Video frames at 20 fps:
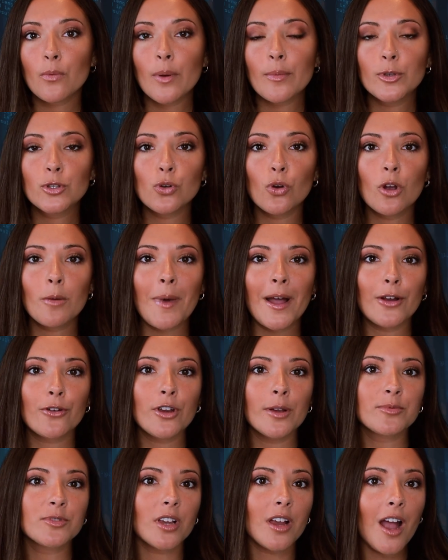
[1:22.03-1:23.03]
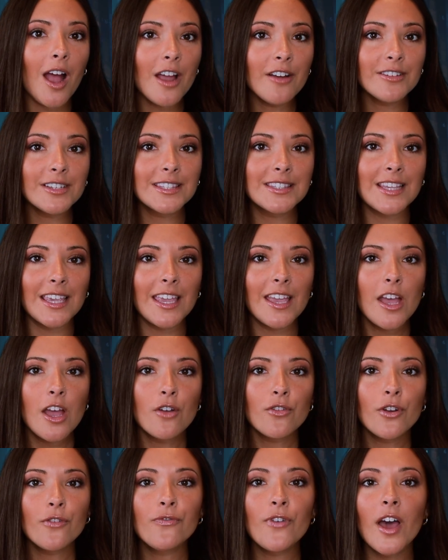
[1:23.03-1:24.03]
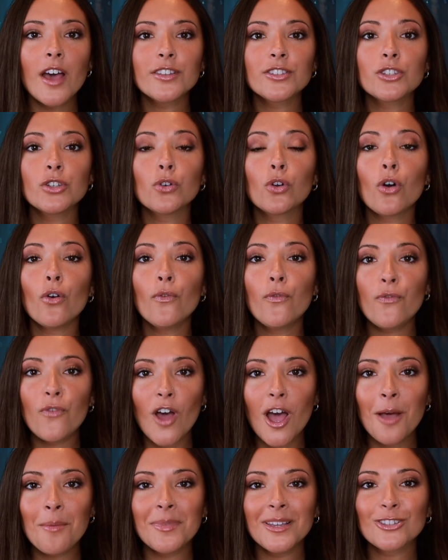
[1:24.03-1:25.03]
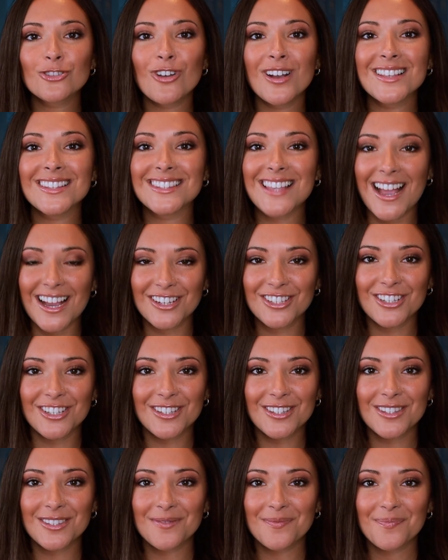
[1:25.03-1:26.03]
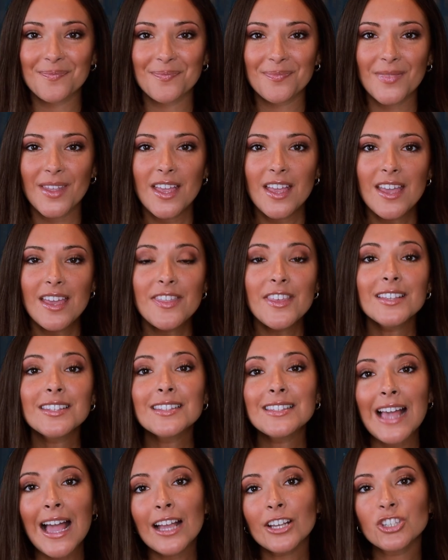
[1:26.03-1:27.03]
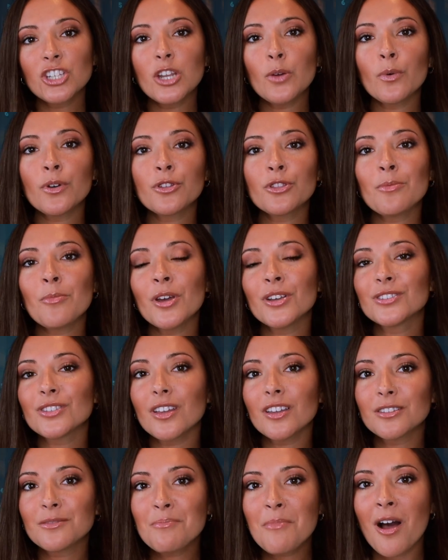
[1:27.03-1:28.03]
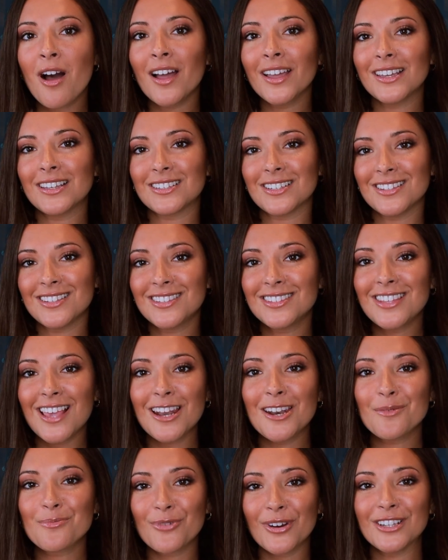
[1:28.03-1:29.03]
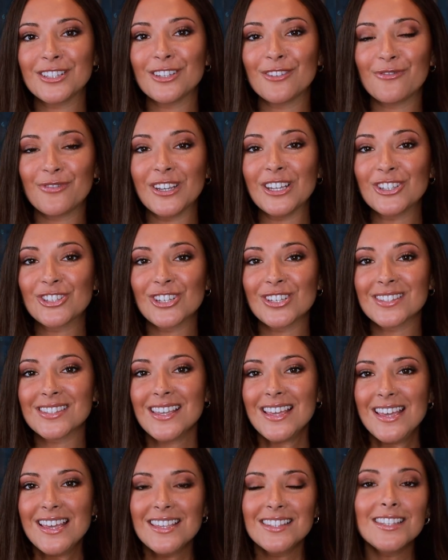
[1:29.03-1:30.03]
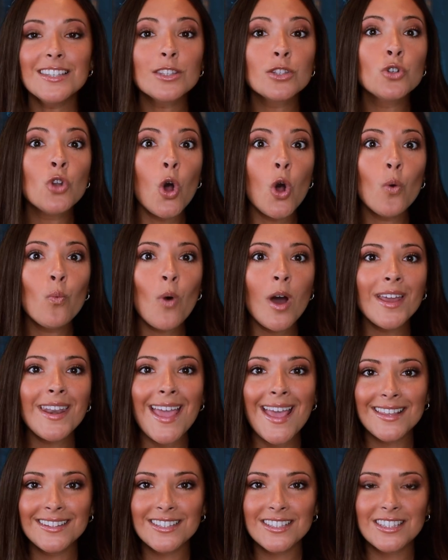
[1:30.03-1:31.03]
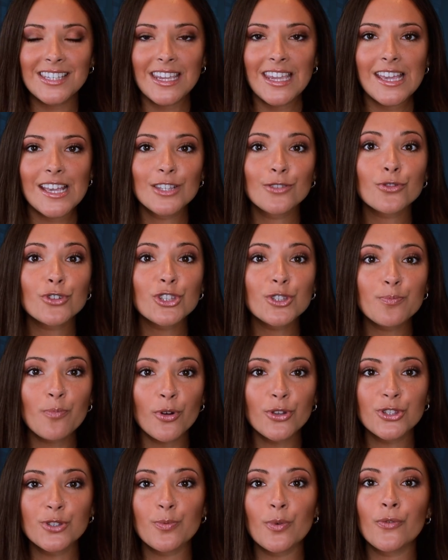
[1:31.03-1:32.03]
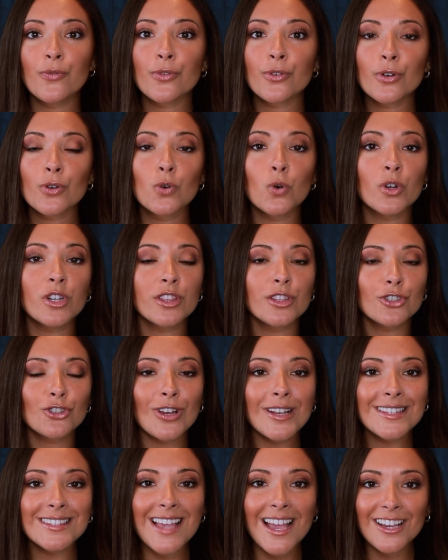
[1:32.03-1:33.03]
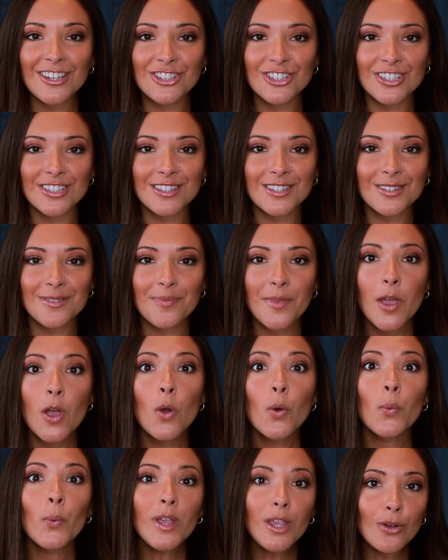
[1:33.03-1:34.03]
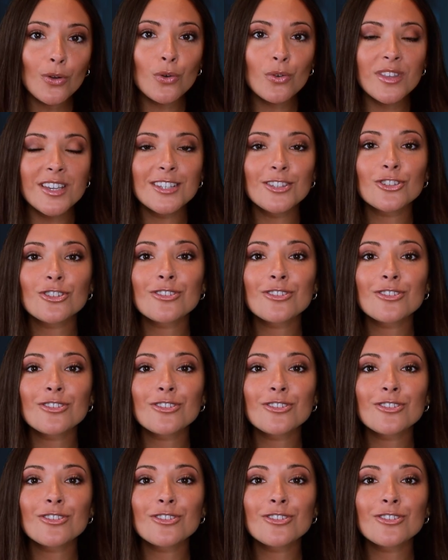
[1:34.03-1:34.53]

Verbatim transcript: when we talk about cryptocurrency, refers to confirming transactions. This is actually one of the most admired and celebrated features, since not one entity is responsible for recording the transactions. We call this